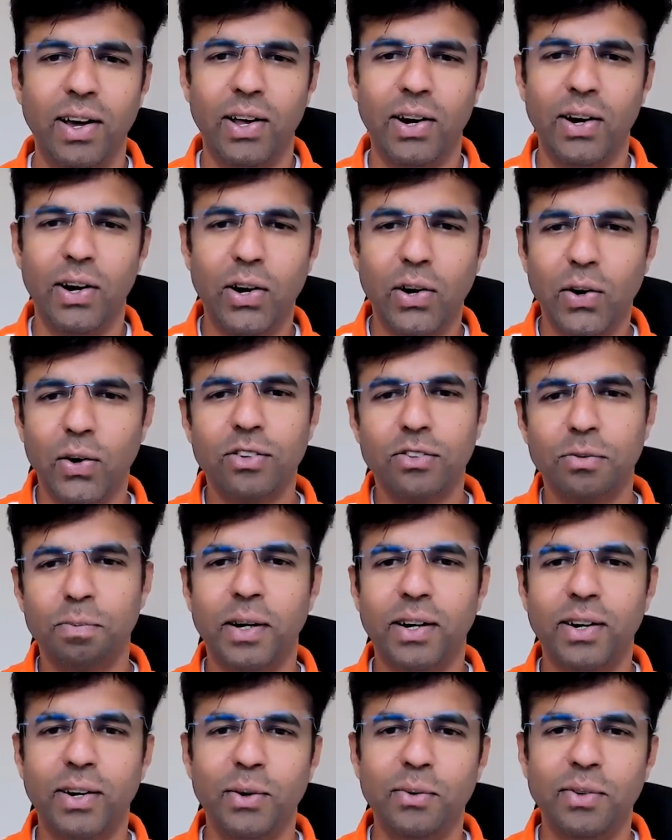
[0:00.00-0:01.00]

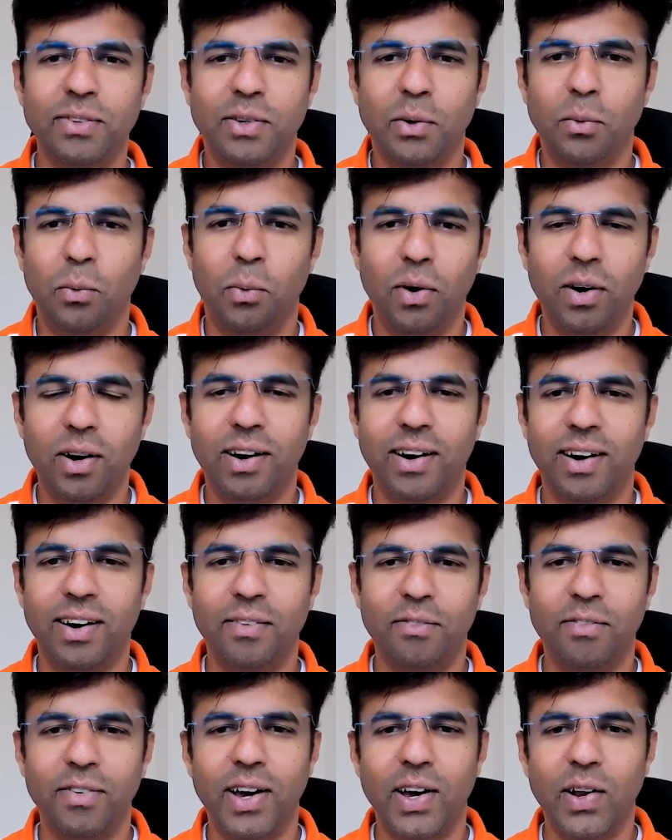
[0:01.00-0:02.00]
Retrospective is a
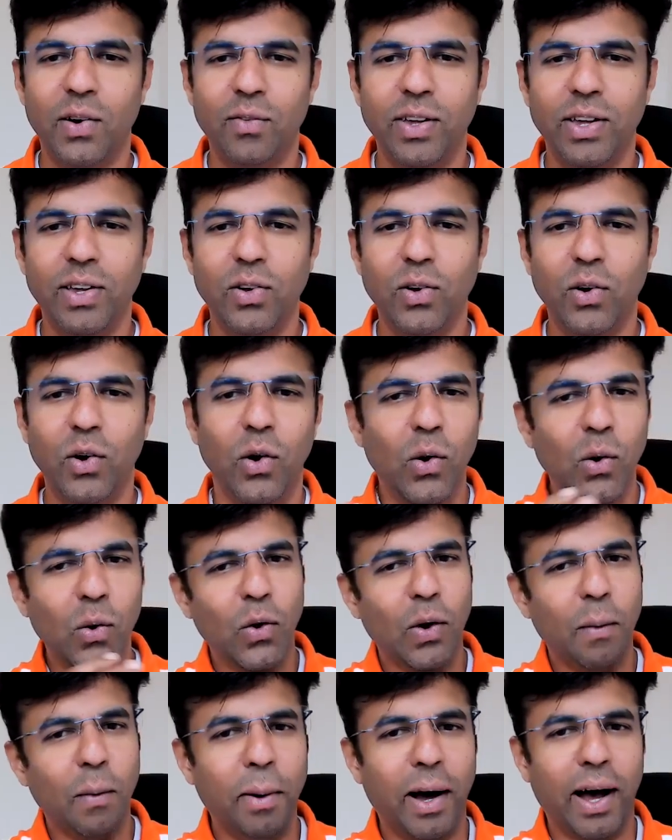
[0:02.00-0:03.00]
word where we
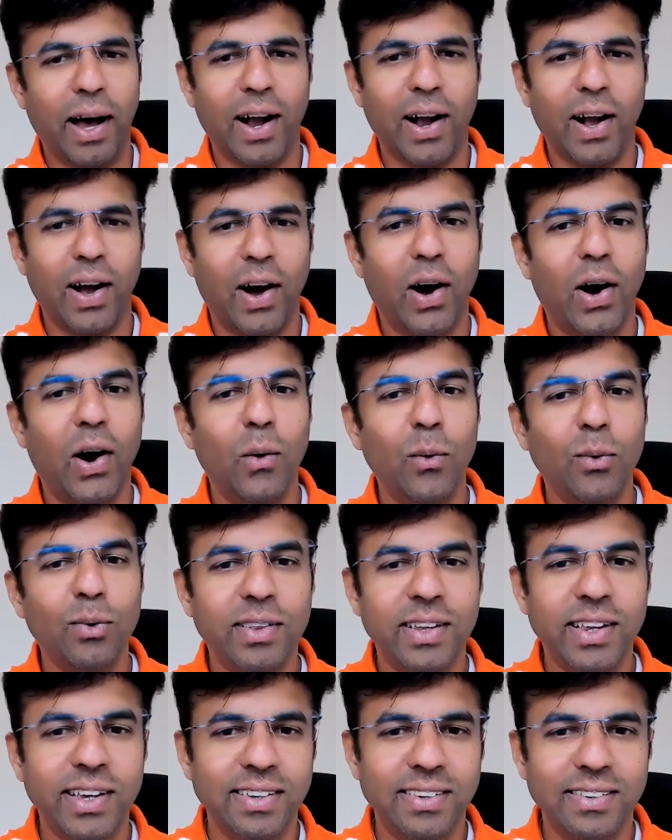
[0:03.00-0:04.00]
look back
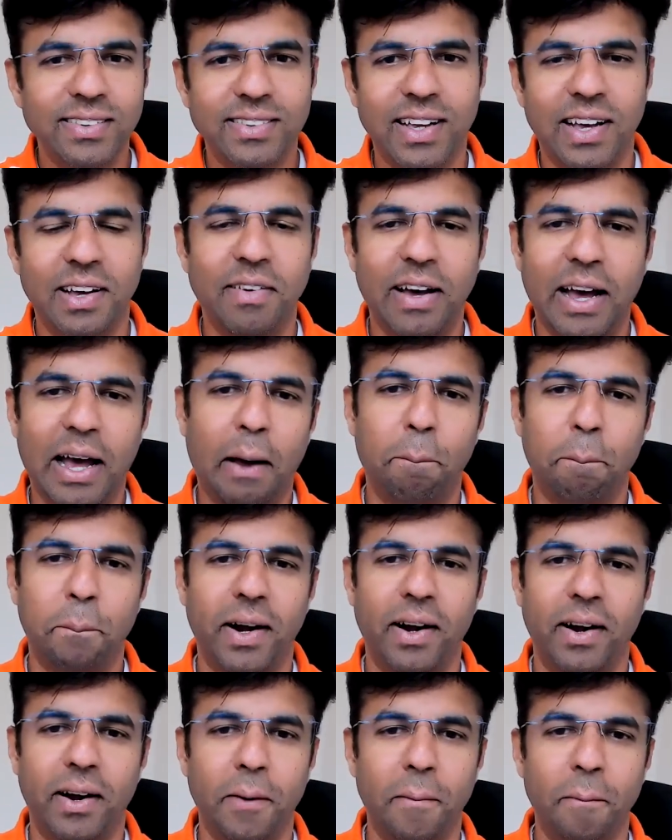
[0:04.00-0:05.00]
how things have
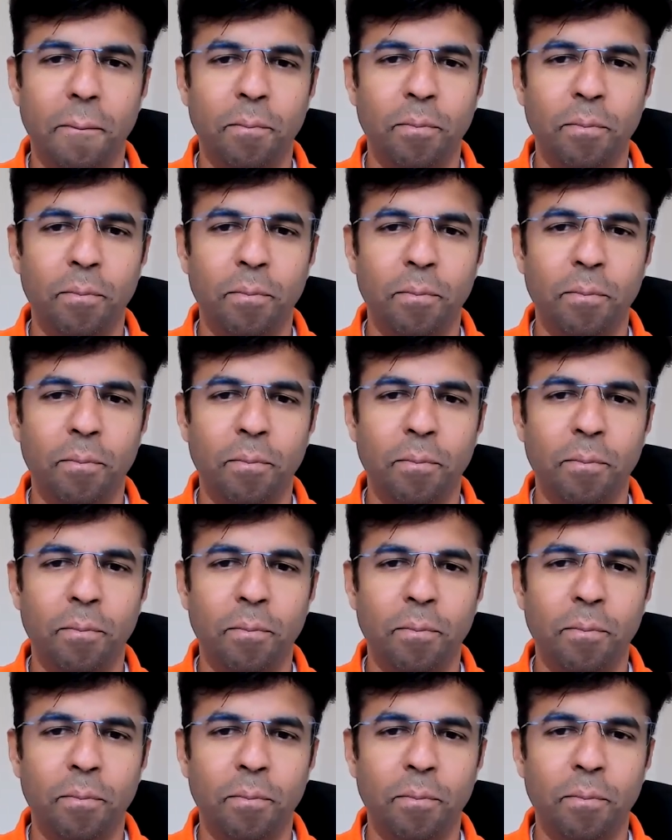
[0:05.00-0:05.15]
happened.